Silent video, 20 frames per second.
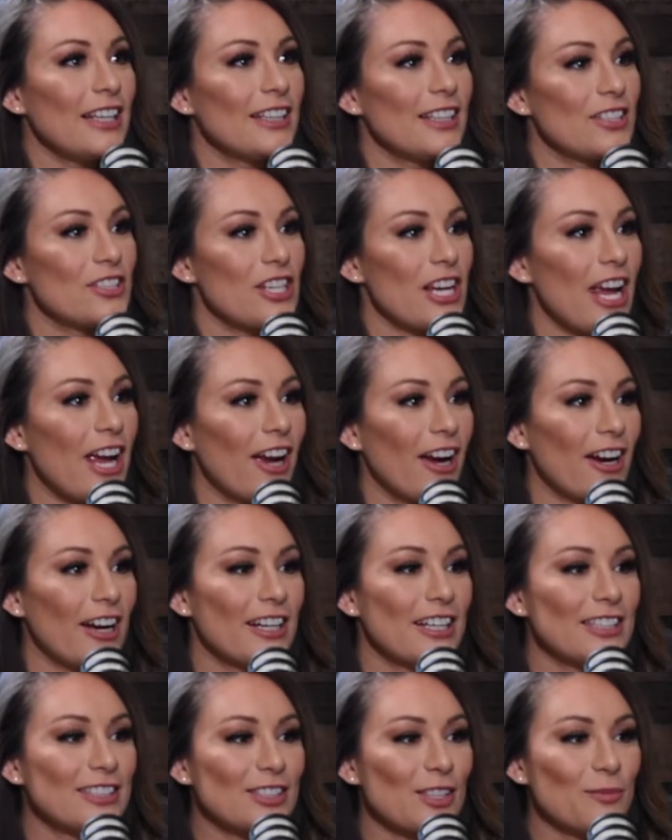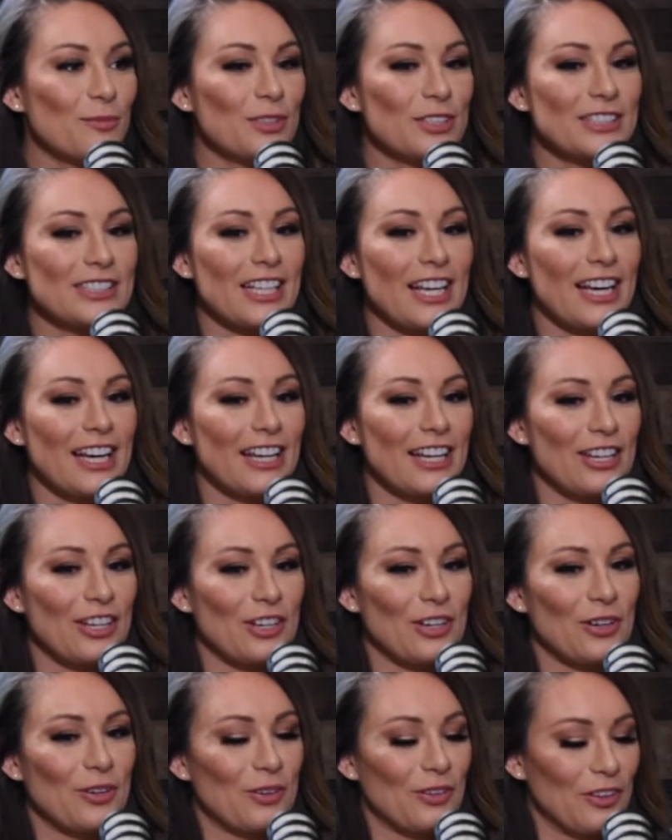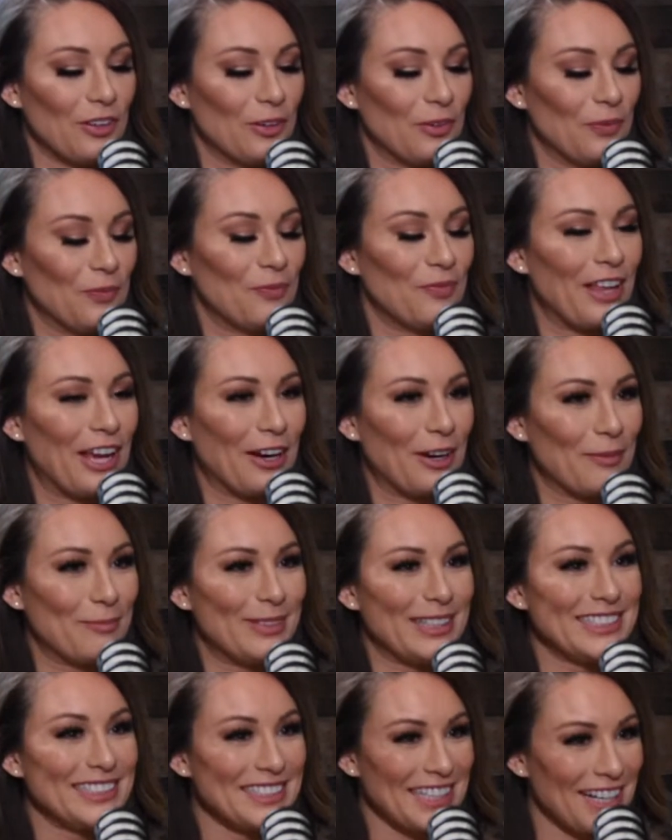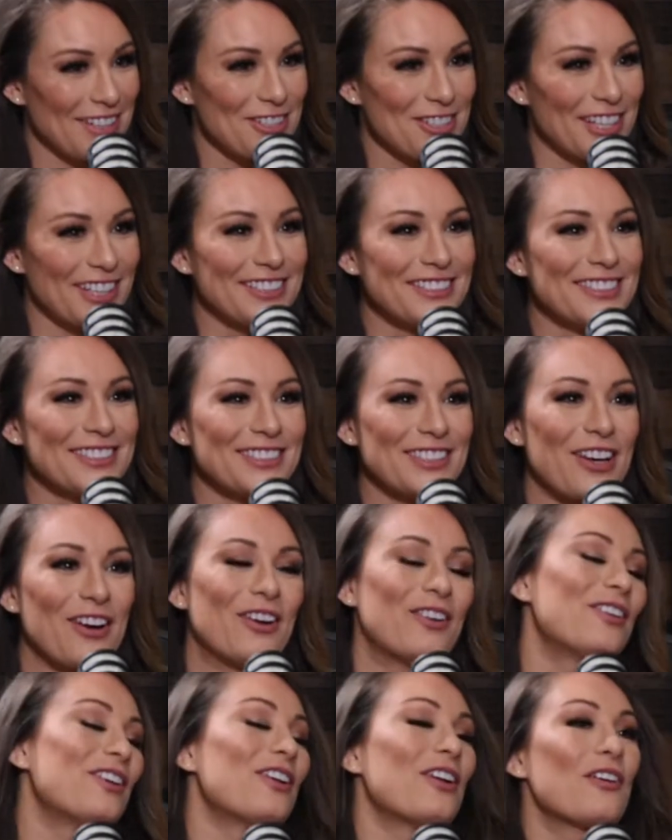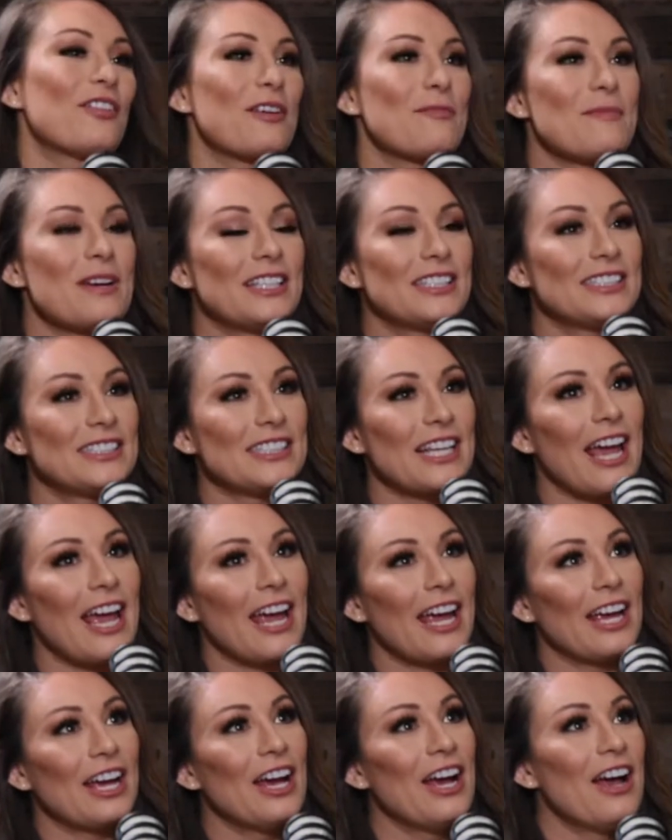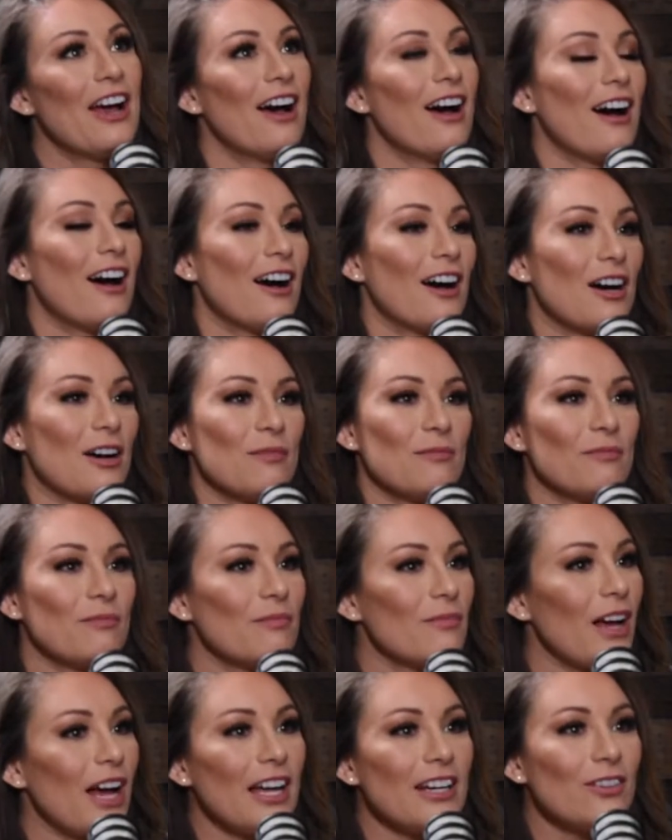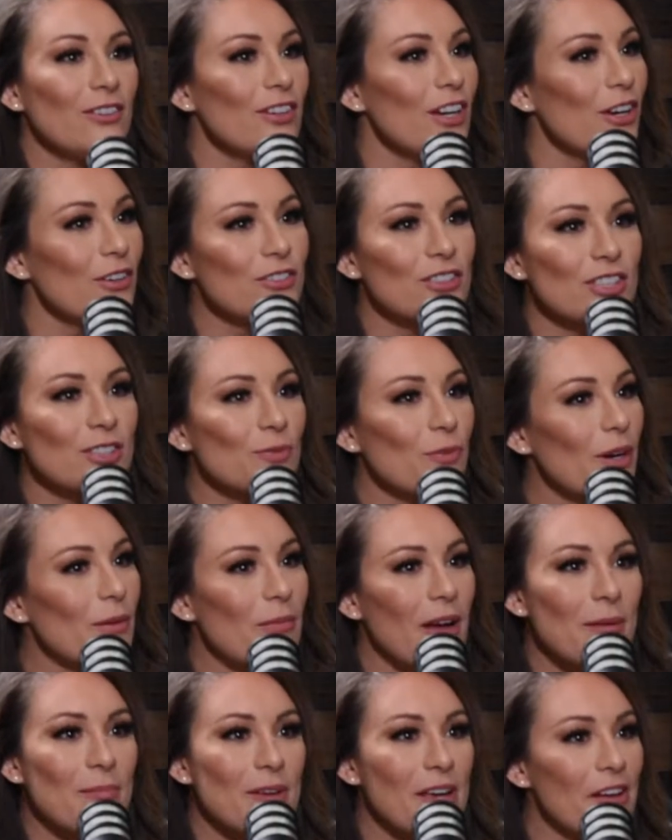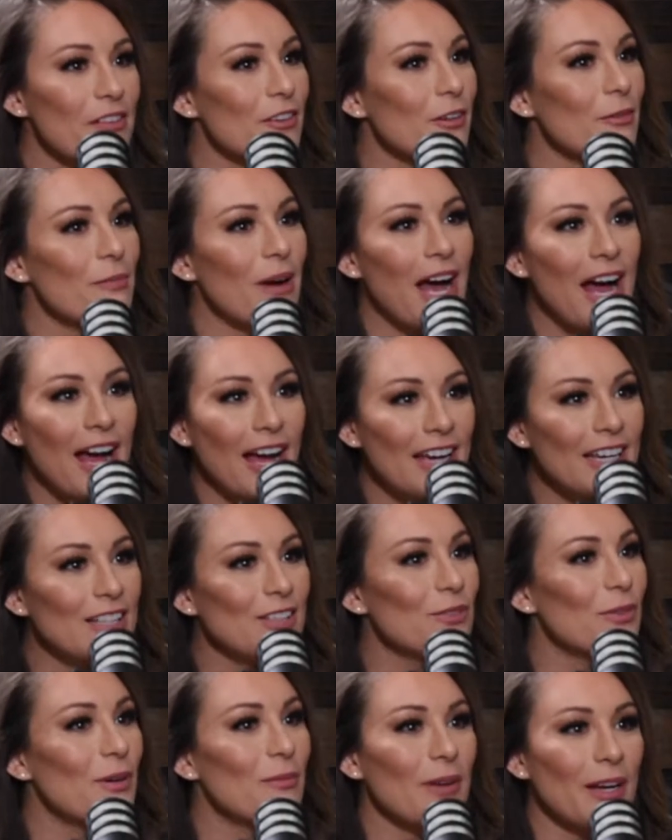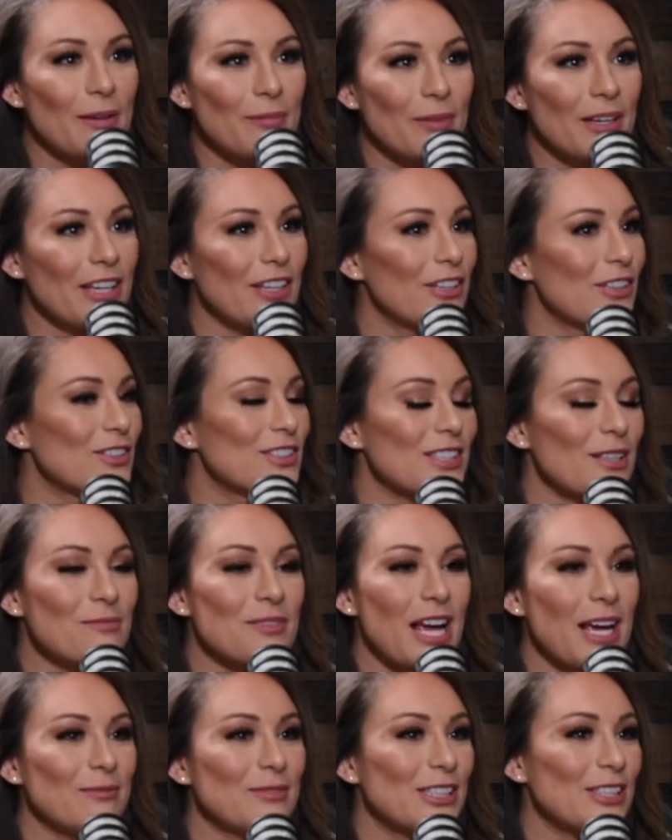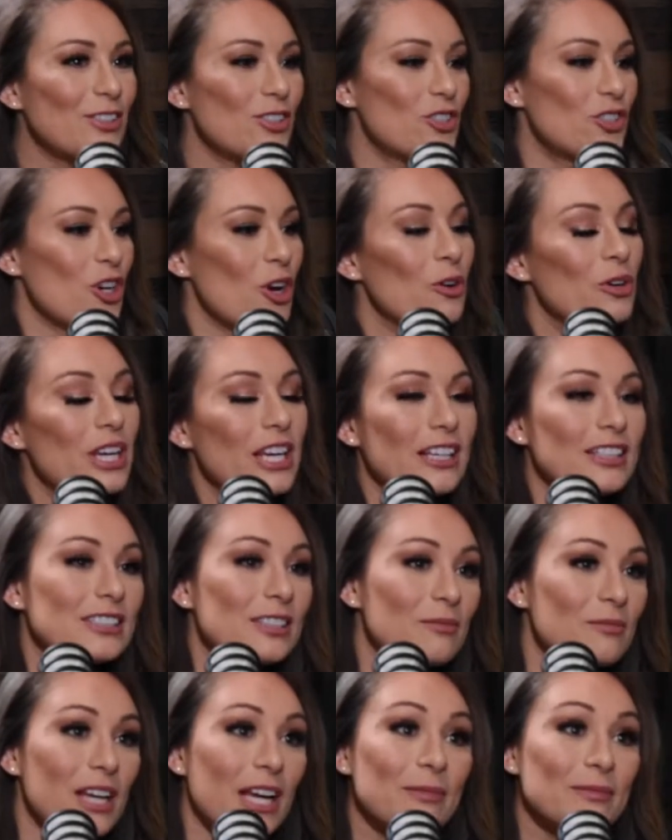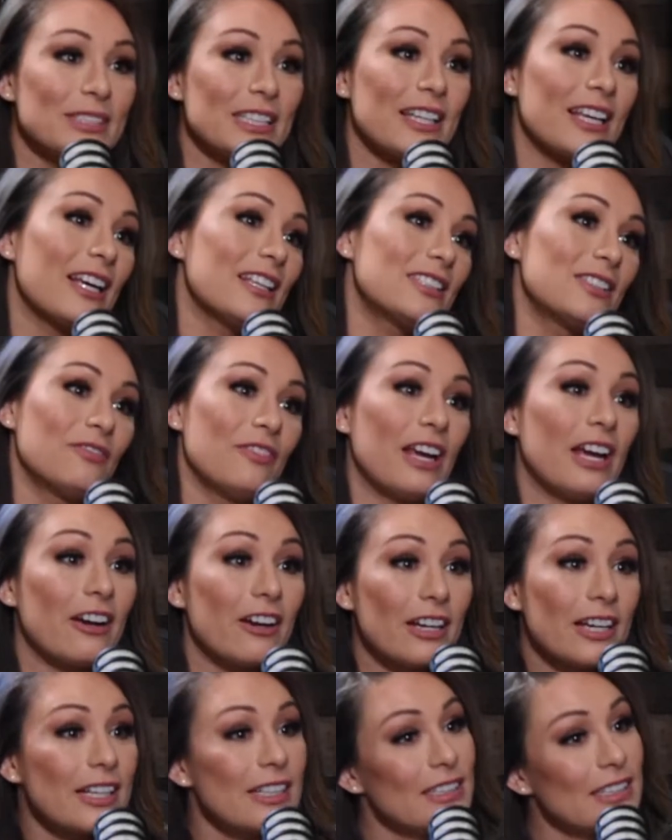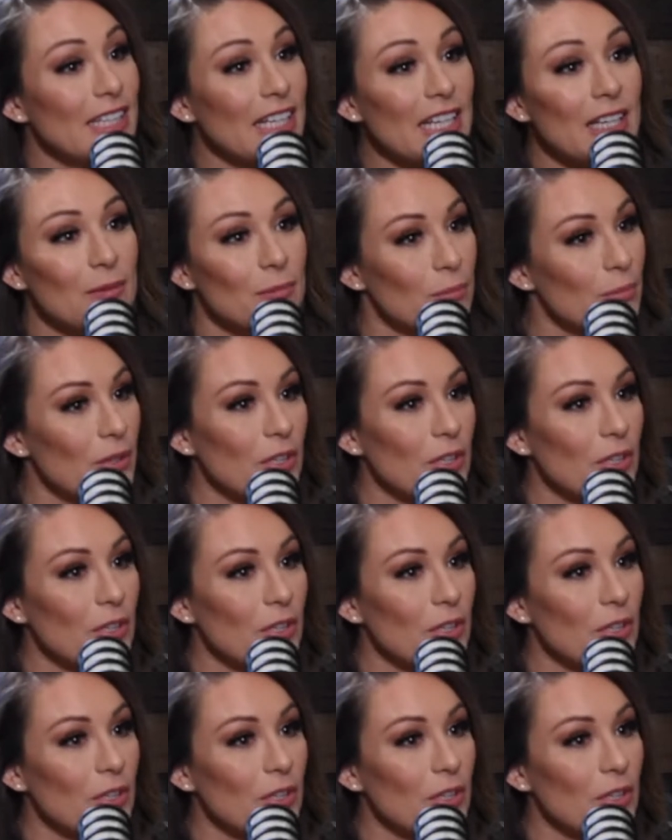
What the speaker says: in the chair and it's almost like, a little therapy session. So, they might say, I don't know, just what might be on their mind, what might be, sometimes it's joking, sometimes it gets very deep,